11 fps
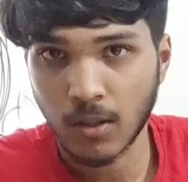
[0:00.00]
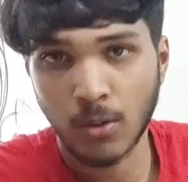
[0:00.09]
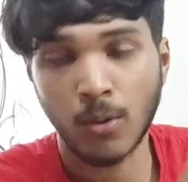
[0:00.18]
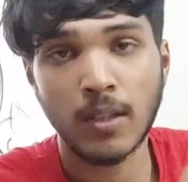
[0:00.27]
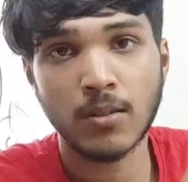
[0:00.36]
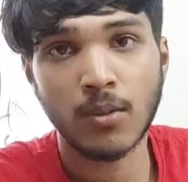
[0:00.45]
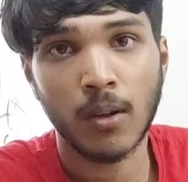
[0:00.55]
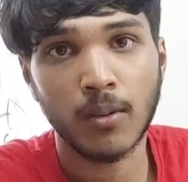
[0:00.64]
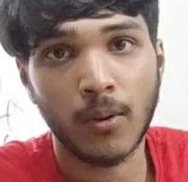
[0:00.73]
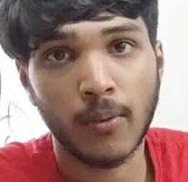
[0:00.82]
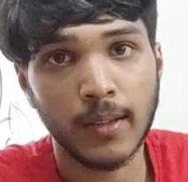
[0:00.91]
can do this
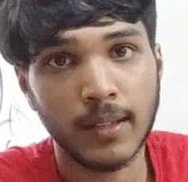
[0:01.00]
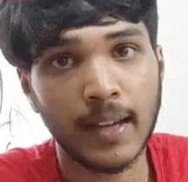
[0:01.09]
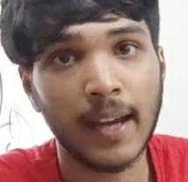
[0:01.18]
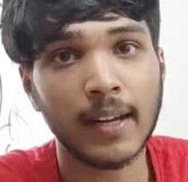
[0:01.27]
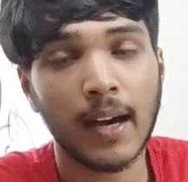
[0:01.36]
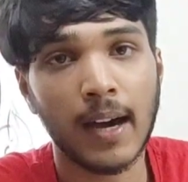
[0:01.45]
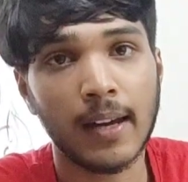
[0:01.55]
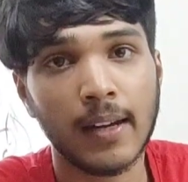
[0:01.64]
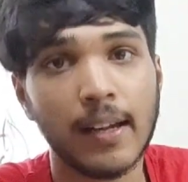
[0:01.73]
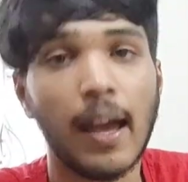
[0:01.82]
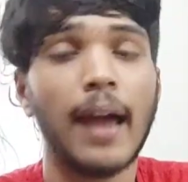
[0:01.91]
over the entire
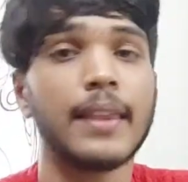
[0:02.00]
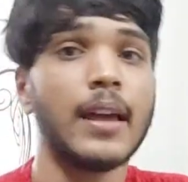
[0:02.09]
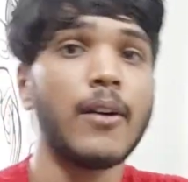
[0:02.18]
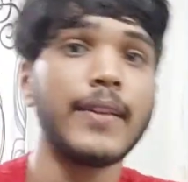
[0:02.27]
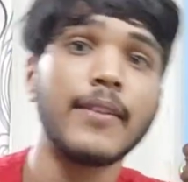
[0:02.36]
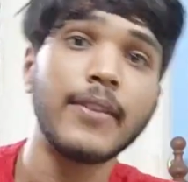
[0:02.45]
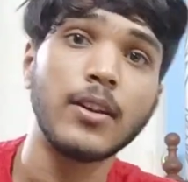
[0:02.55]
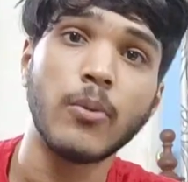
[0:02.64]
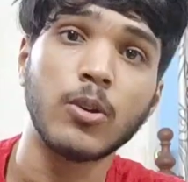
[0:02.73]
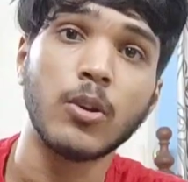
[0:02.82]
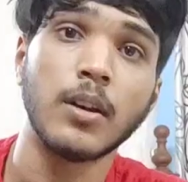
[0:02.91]
car, and now whenever you
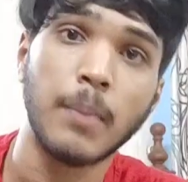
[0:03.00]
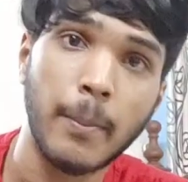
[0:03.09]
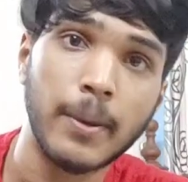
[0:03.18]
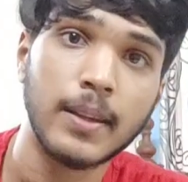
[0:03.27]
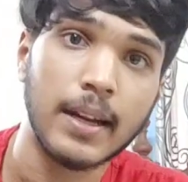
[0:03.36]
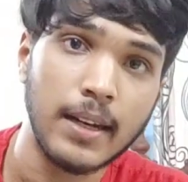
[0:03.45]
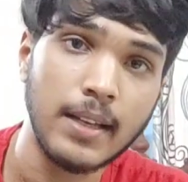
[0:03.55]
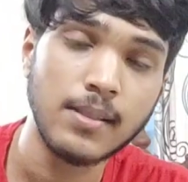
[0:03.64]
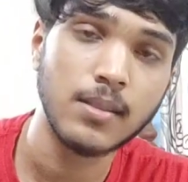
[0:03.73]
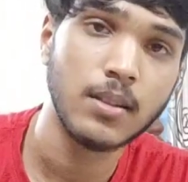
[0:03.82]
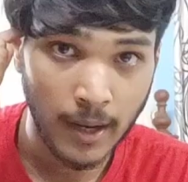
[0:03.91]
want to remember that
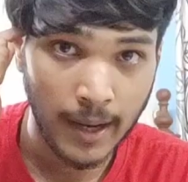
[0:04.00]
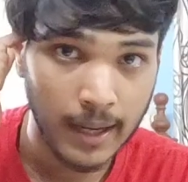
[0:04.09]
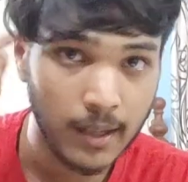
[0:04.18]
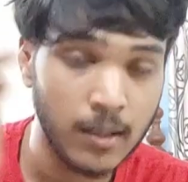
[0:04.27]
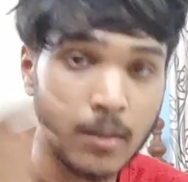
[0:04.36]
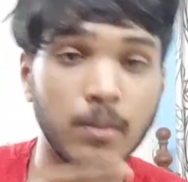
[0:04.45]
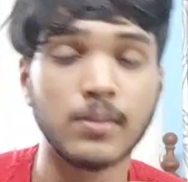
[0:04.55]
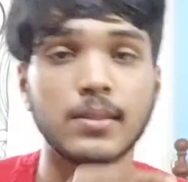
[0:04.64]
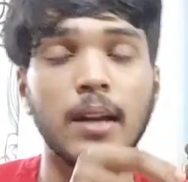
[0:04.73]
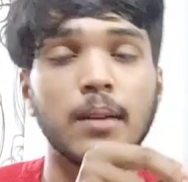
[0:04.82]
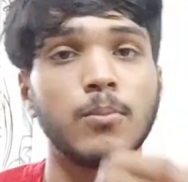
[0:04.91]
list in your head,
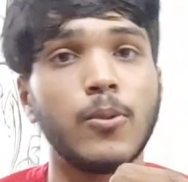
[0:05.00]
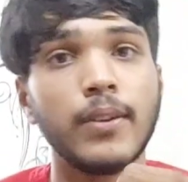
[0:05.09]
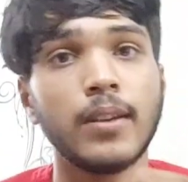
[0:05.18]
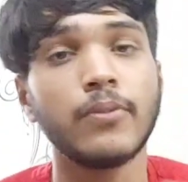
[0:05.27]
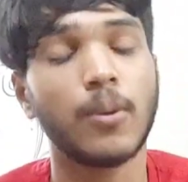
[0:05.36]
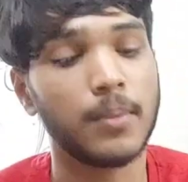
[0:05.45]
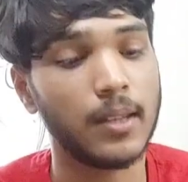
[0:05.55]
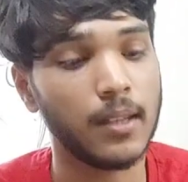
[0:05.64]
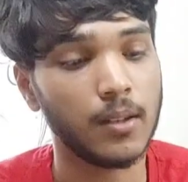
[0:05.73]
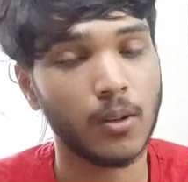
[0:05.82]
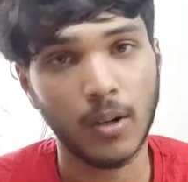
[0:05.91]
start moving from
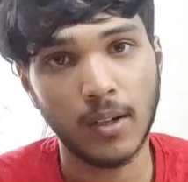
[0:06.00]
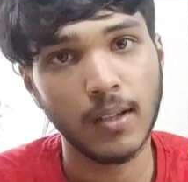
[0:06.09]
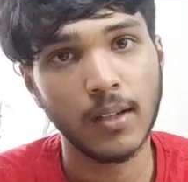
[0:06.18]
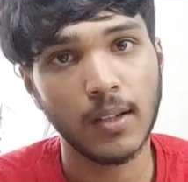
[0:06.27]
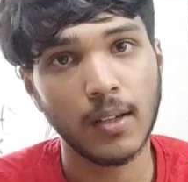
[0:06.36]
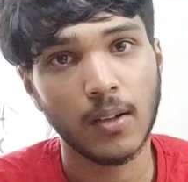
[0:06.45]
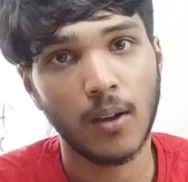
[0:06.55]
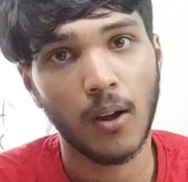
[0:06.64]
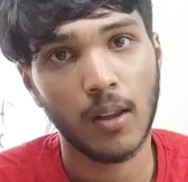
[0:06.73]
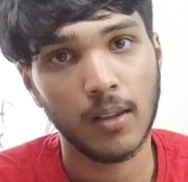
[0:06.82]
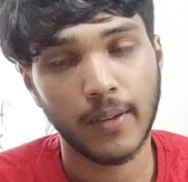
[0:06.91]
the hood
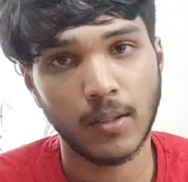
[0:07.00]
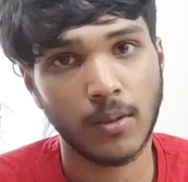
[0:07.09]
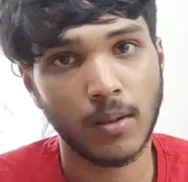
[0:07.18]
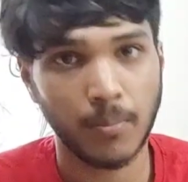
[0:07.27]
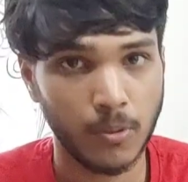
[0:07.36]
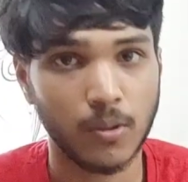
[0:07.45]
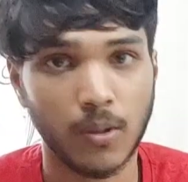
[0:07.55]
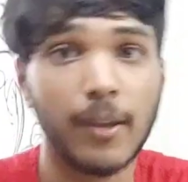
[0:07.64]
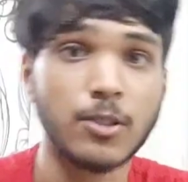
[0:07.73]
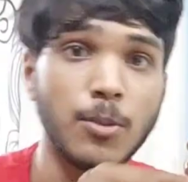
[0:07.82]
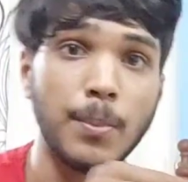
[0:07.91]
all the way to the boot.
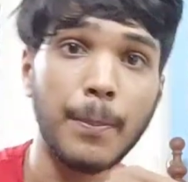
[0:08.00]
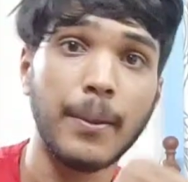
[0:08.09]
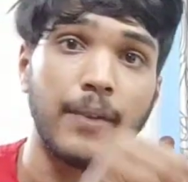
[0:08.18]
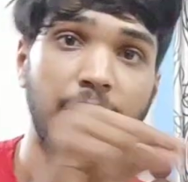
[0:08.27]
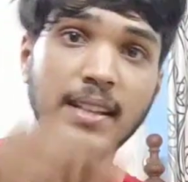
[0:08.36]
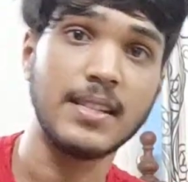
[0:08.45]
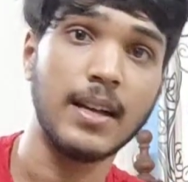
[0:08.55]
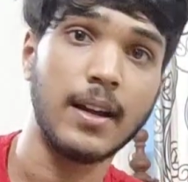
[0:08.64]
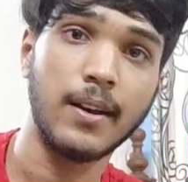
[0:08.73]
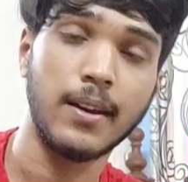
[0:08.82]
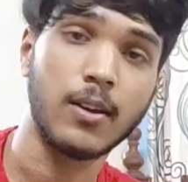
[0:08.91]
But it should be a perfect
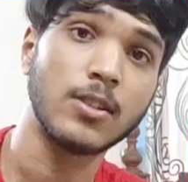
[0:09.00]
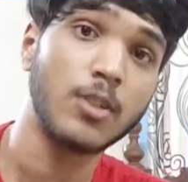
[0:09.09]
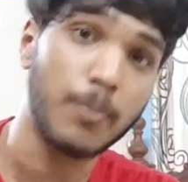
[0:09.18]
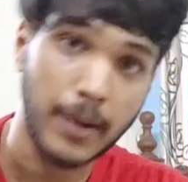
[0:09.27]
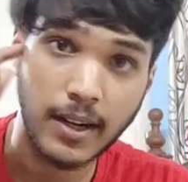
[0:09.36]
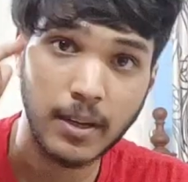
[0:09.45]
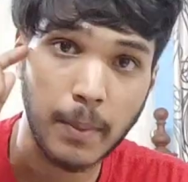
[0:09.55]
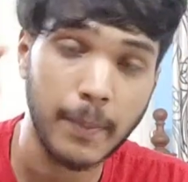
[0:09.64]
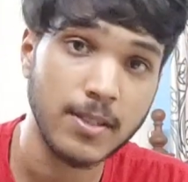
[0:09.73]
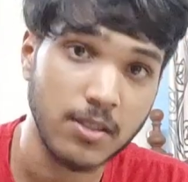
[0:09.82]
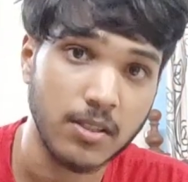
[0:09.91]
journey because your brain
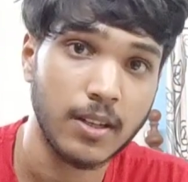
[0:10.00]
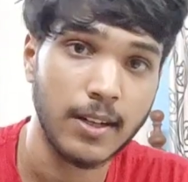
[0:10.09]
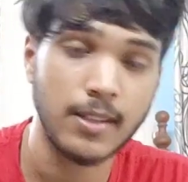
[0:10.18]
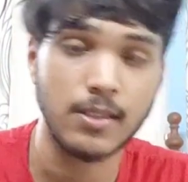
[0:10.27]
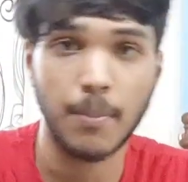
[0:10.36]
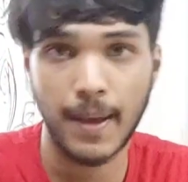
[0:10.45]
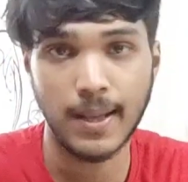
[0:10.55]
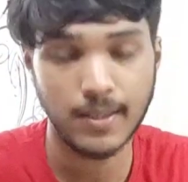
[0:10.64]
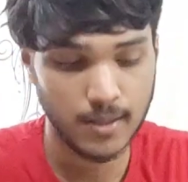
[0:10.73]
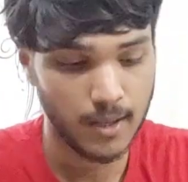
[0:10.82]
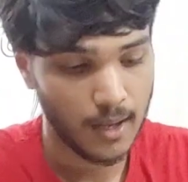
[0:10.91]
remembers journey is the
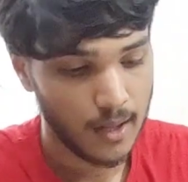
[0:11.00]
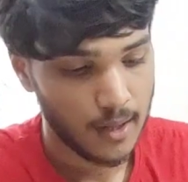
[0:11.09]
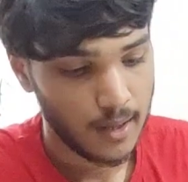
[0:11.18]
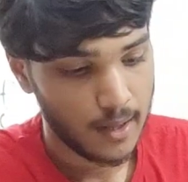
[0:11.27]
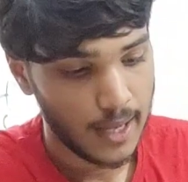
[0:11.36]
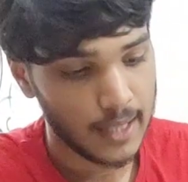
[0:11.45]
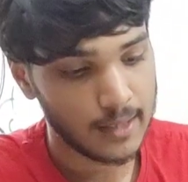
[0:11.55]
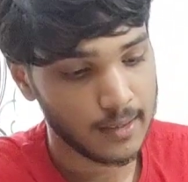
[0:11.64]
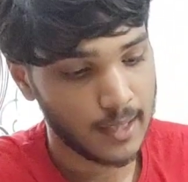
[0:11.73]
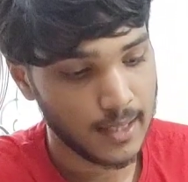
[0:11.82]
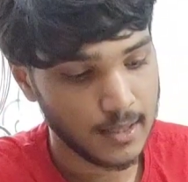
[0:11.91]
best,
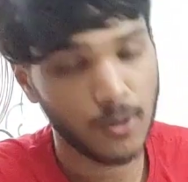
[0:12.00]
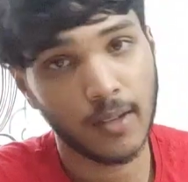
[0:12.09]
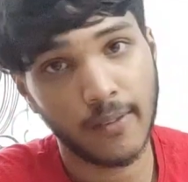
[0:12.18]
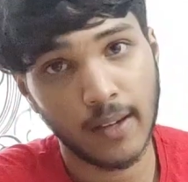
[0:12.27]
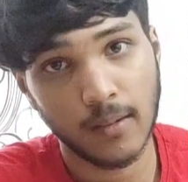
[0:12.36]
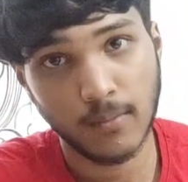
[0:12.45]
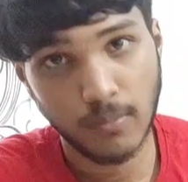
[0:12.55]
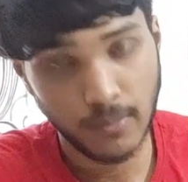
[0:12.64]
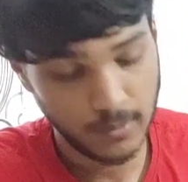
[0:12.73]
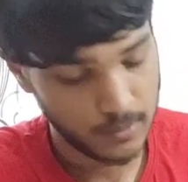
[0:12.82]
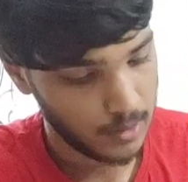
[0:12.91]
and that's the only way
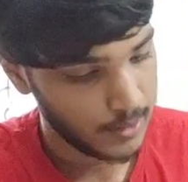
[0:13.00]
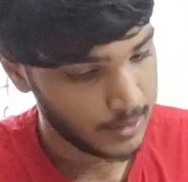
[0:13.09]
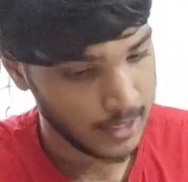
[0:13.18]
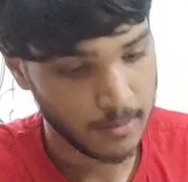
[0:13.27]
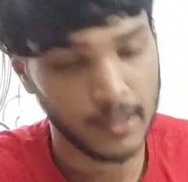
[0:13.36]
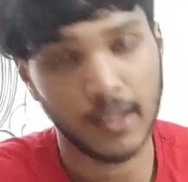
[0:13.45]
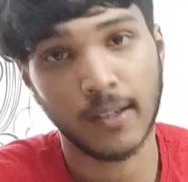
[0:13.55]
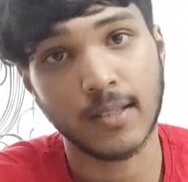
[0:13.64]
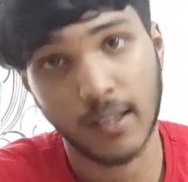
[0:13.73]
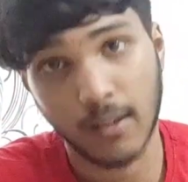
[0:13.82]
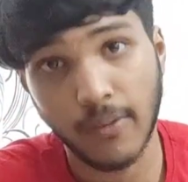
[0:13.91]
this method is
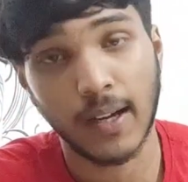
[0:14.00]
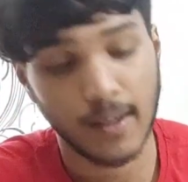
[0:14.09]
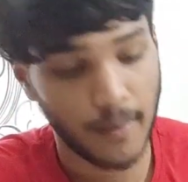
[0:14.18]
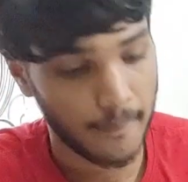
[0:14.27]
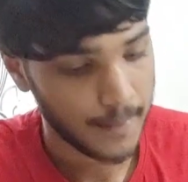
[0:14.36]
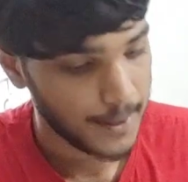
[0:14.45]
gonna work.